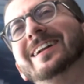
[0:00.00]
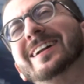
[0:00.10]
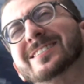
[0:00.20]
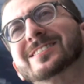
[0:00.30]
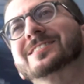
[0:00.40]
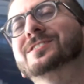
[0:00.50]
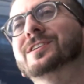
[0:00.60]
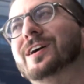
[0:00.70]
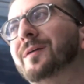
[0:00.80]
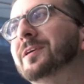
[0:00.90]
that's
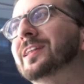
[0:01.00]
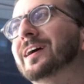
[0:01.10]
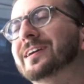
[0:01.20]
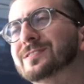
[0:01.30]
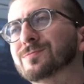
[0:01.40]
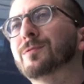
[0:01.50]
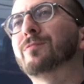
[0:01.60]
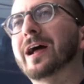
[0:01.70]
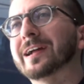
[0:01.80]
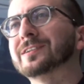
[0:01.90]
chill. I mean, like, we're
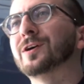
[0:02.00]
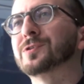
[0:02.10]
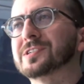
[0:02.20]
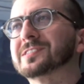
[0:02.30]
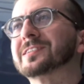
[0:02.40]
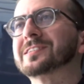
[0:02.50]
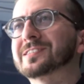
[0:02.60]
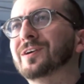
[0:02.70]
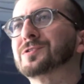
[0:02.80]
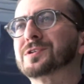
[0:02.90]
braggadocious in this
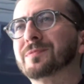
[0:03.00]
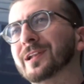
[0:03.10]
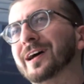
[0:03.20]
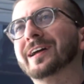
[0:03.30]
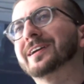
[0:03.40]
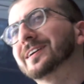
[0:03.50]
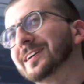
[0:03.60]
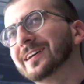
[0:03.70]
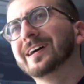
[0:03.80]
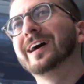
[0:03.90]
culture, but like,
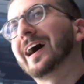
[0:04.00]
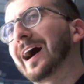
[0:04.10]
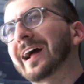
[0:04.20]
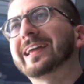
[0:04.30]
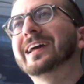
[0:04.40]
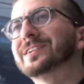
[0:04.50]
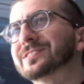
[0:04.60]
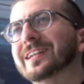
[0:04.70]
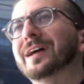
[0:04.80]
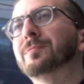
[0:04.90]
I can't
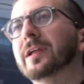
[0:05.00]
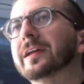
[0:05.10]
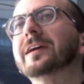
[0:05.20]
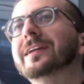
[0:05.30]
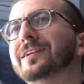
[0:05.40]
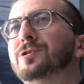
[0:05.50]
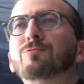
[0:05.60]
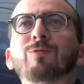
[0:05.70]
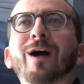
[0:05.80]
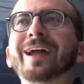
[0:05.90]
just like be like, you
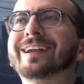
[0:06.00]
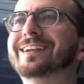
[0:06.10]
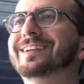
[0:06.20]
right.